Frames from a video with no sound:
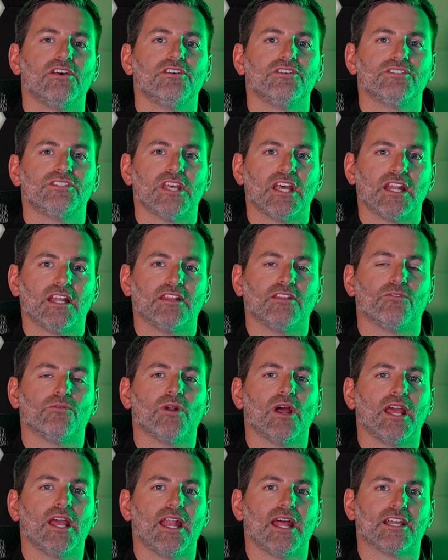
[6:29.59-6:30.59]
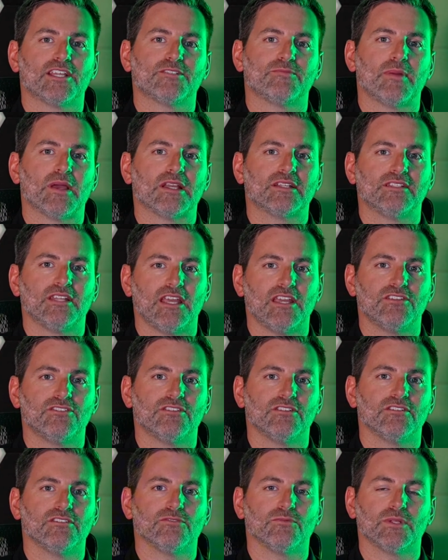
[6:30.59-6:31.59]
setting the right
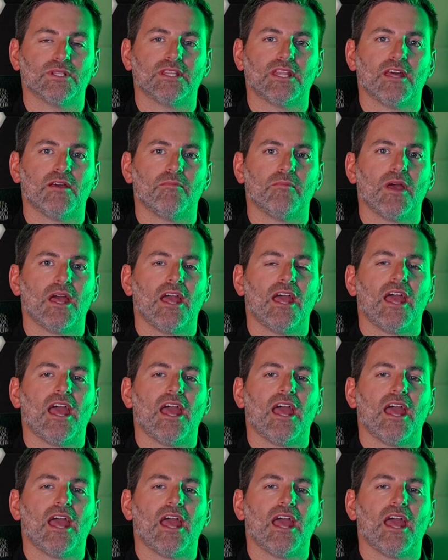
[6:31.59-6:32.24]
expectations with them,